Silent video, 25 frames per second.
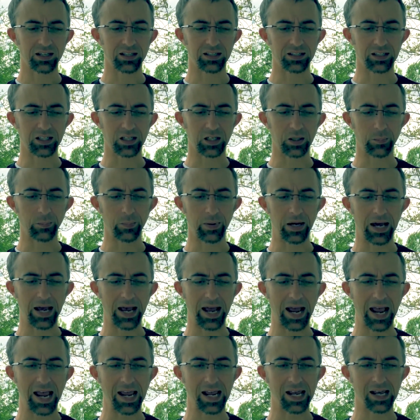
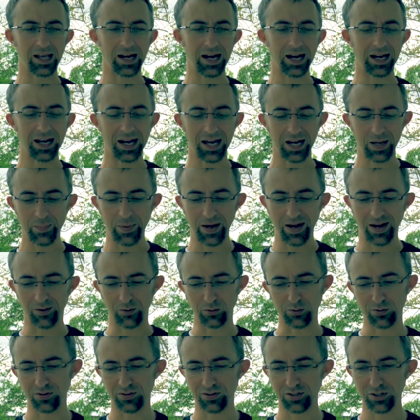and I got
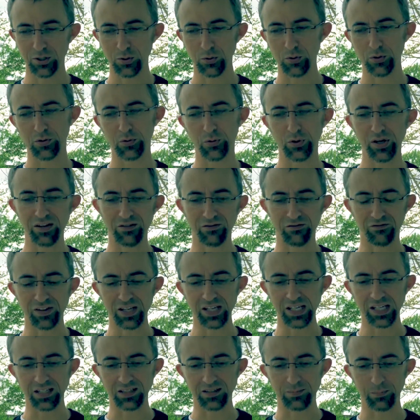about 2 or 3
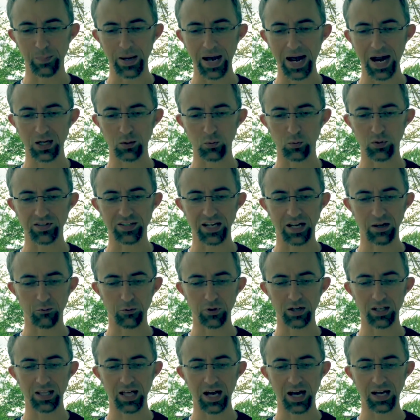feet backwards and
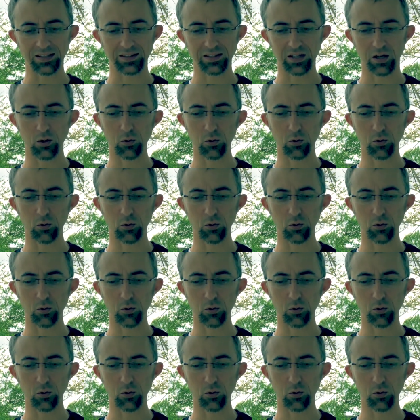realized,